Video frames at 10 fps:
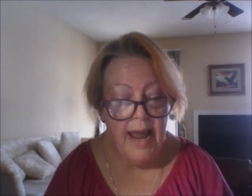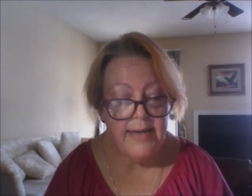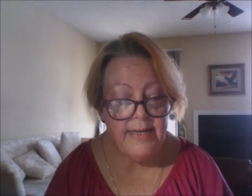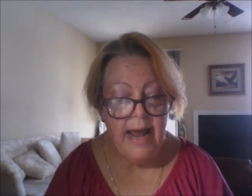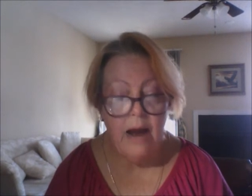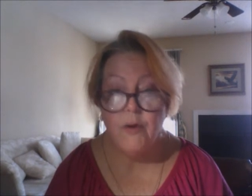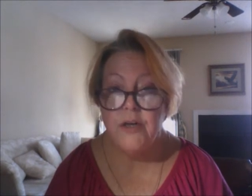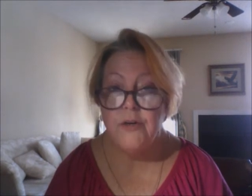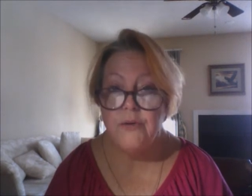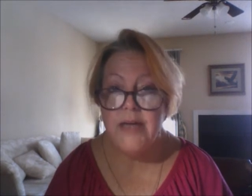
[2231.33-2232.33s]
And now
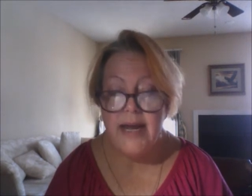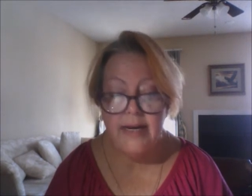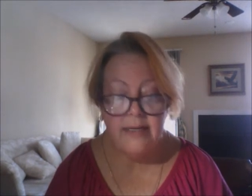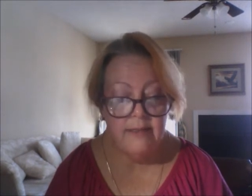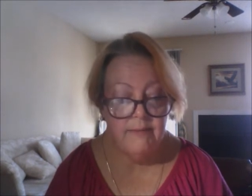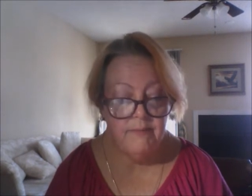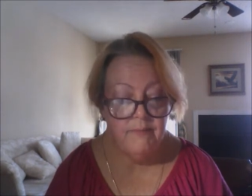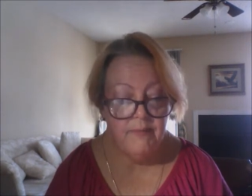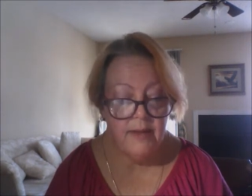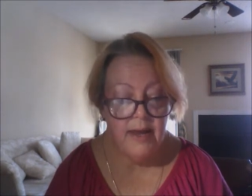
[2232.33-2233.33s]
a new date,
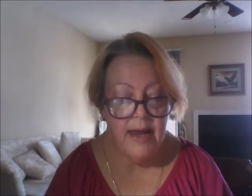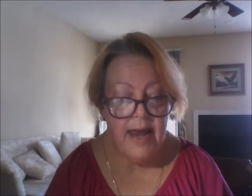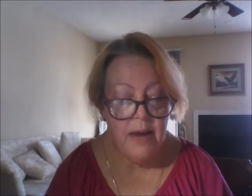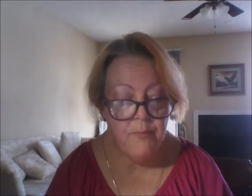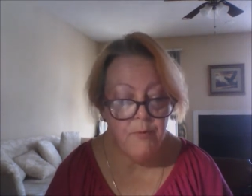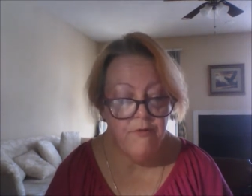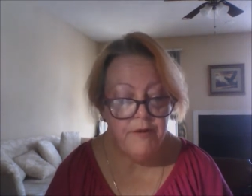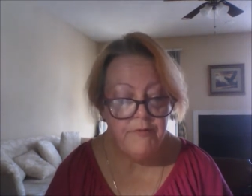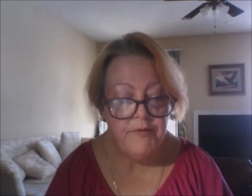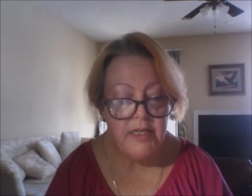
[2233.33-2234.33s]
April
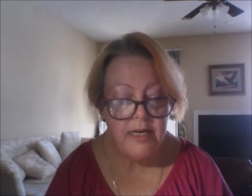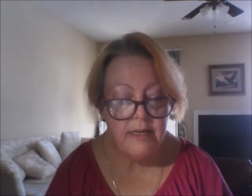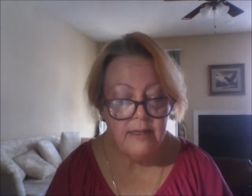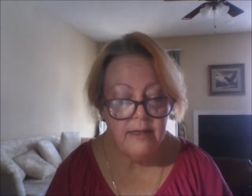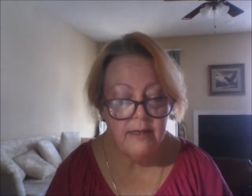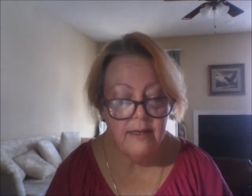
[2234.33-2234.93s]
15,